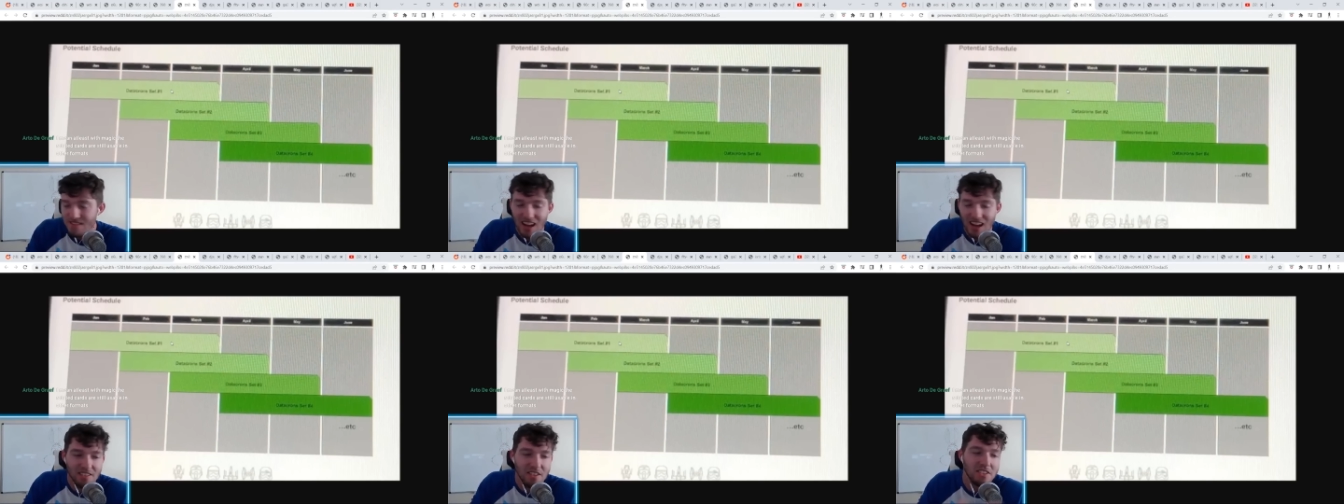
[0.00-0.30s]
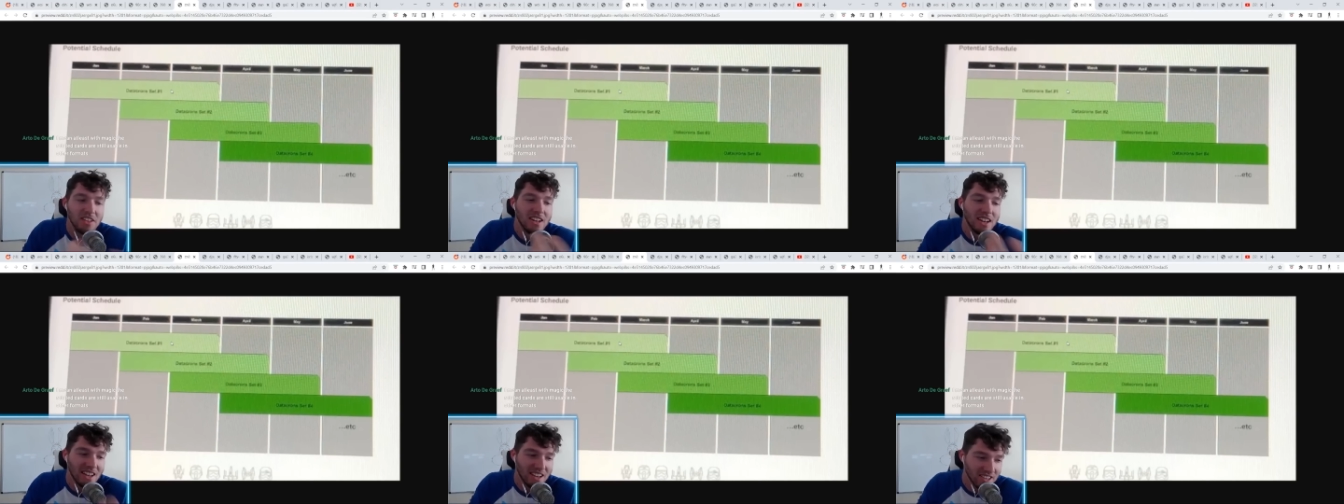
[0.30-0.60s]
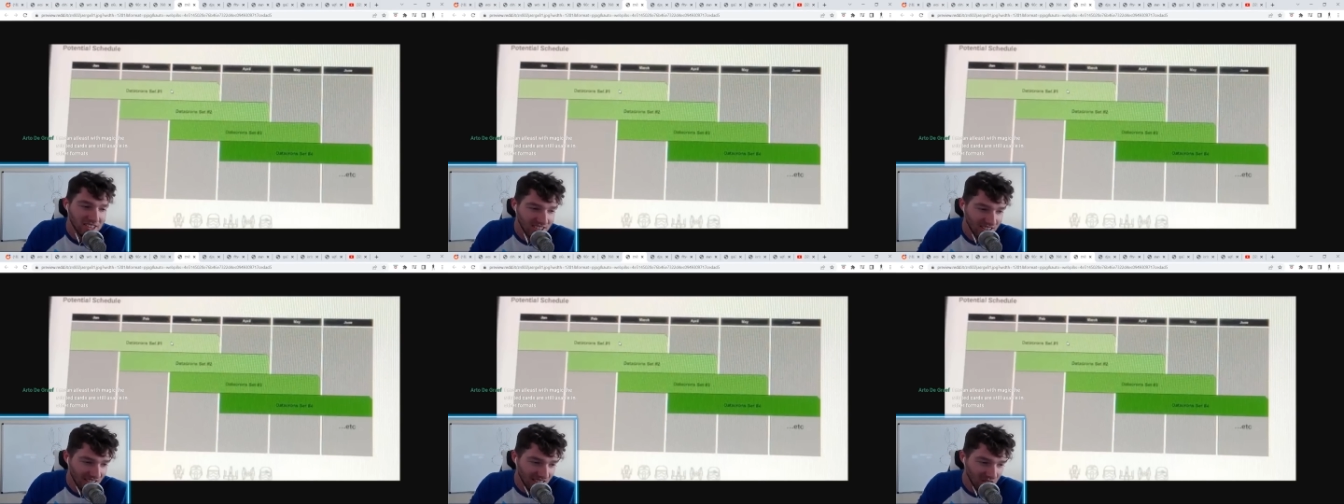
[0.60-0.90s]
And then the
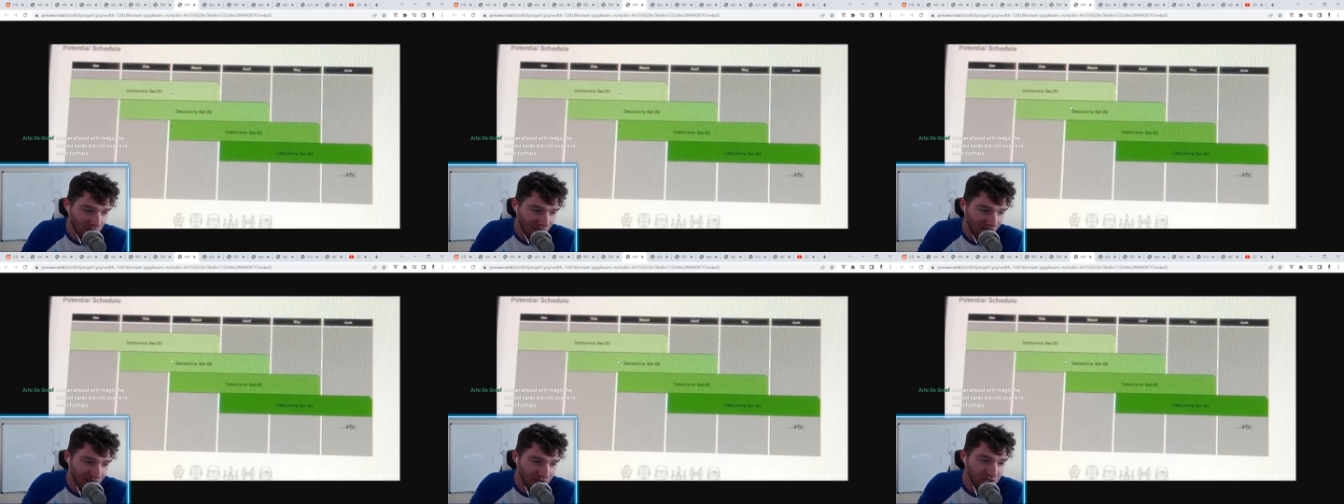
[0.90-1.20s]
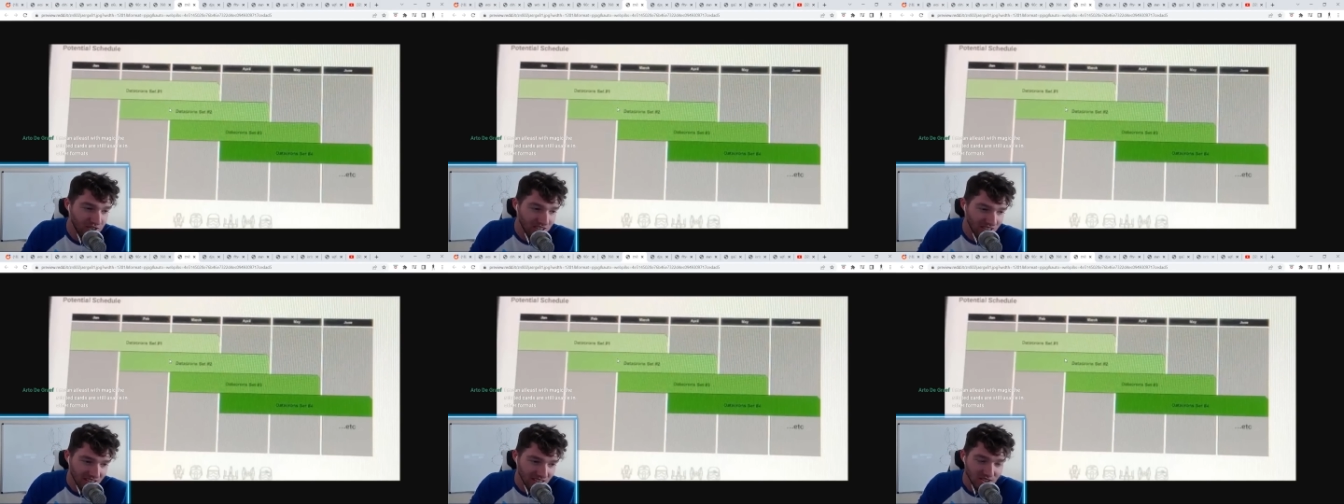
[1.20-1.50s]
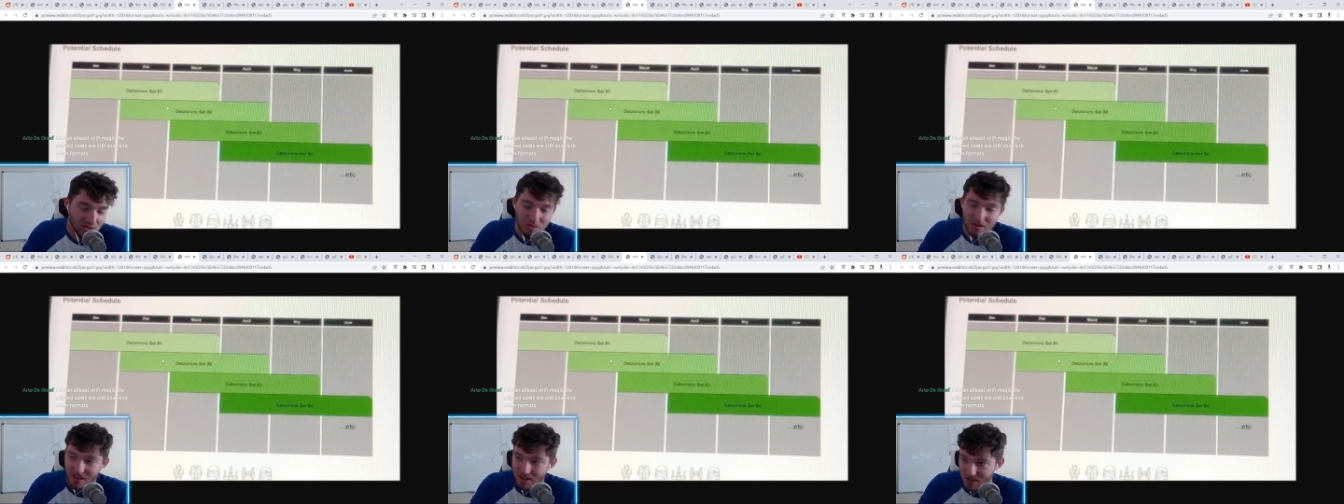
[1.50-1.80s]
next set you have
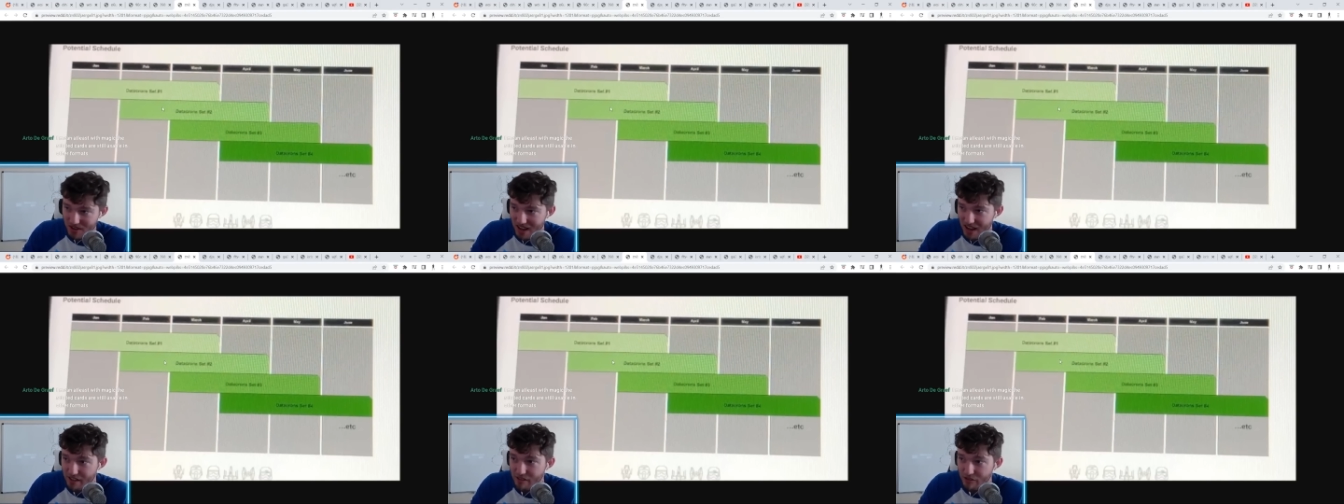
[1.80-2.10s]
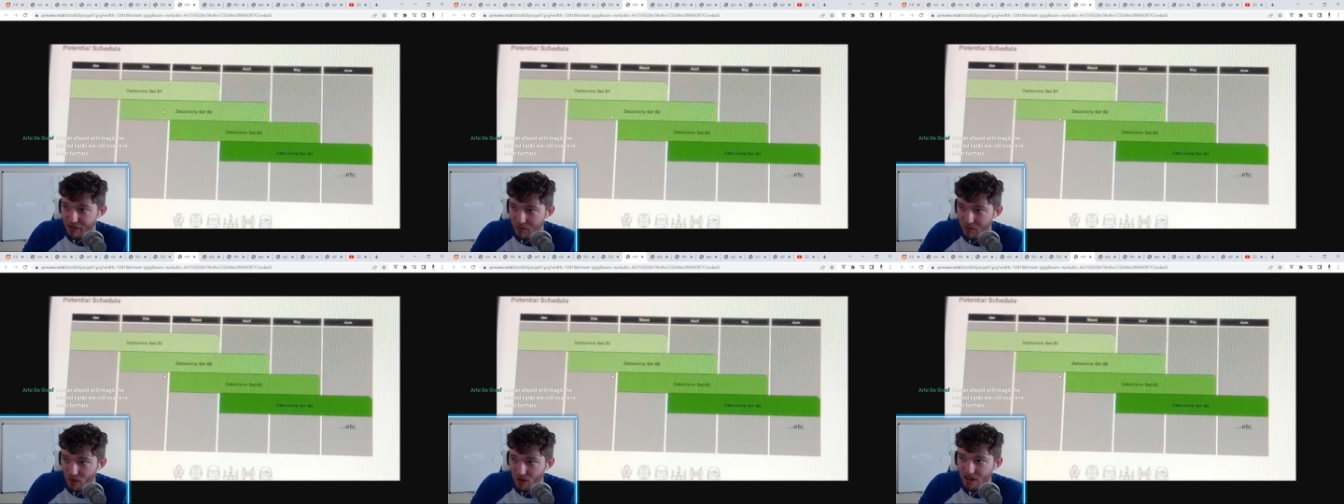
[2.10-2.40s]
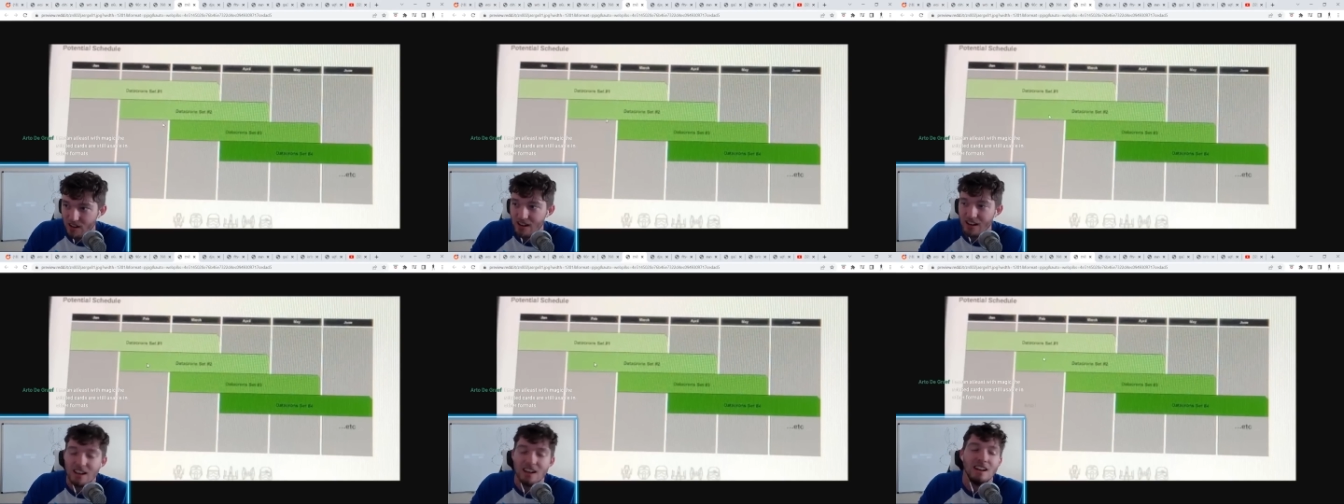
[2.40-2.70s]
six because you got three more.